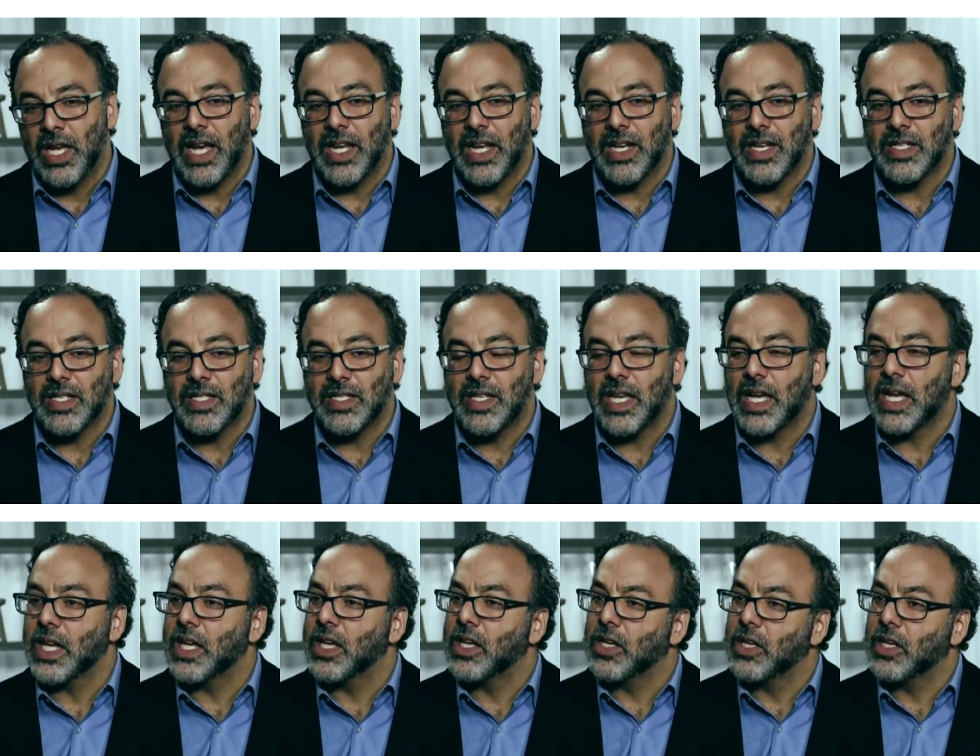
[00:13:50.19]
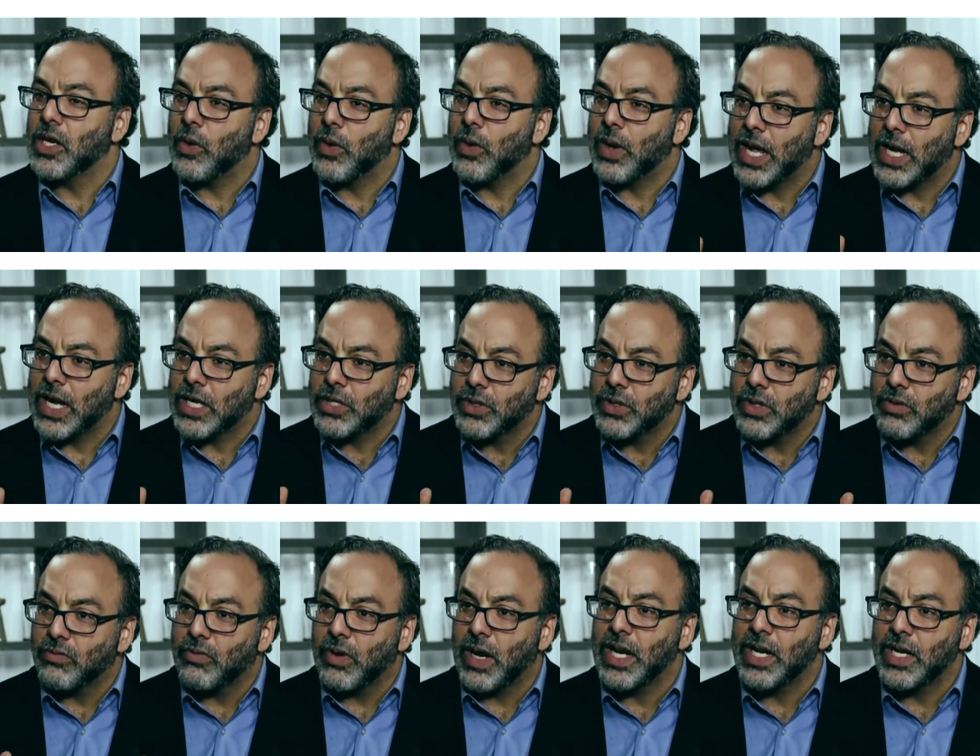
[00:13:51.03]
and to say, you know what,
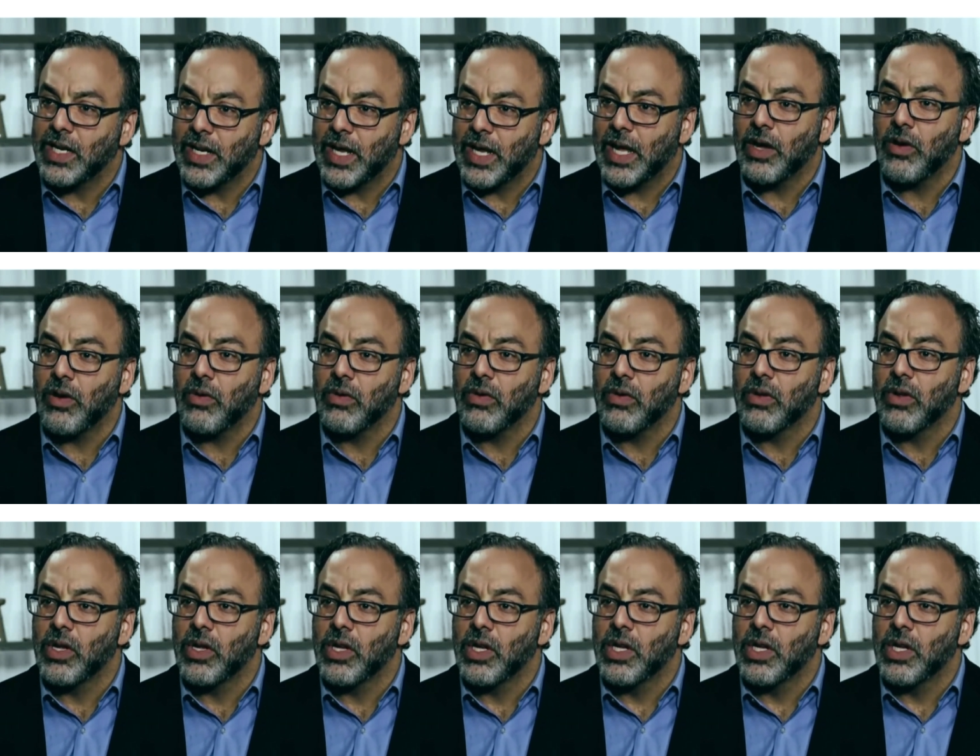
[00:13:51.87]
actually right now,